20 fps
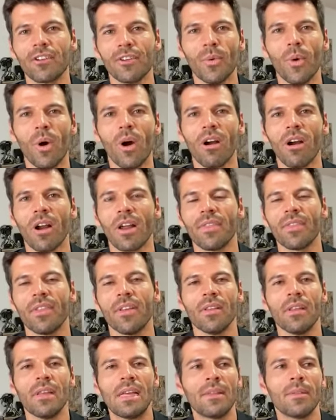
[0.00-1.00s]
you are,
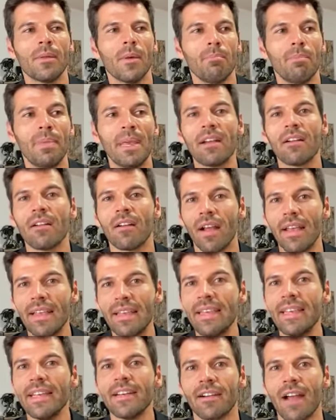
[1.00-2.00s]
the bigger a
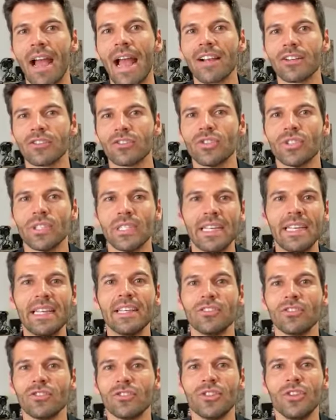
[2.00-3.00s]
year actually
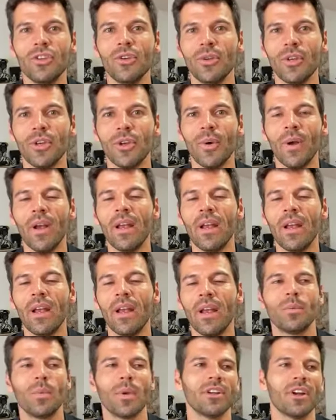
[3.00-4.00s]
is to you. And then
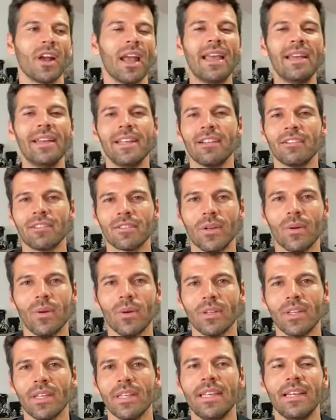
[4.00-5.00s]
when you're 80 years old,
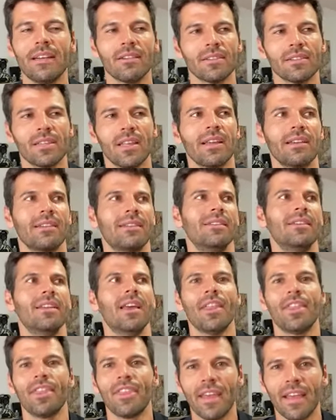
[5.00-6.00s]
a year is like
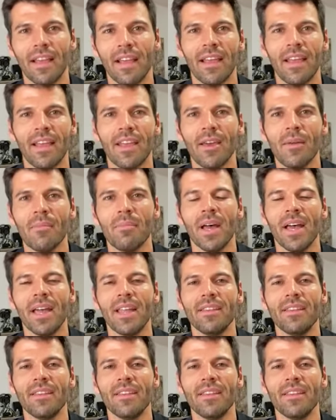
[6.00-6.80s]
nothing. But